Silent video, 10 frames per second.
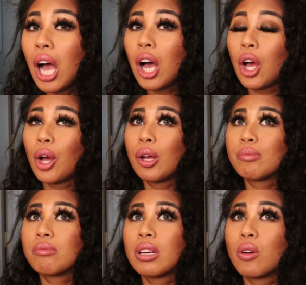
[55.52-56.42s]

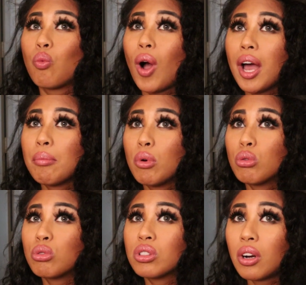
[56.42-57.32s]
why
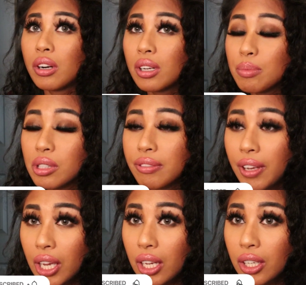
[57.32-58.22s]
most startups
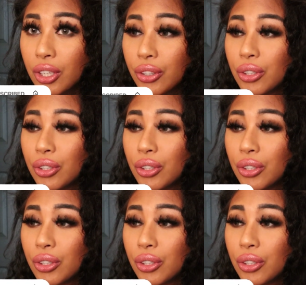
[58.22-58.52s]
fail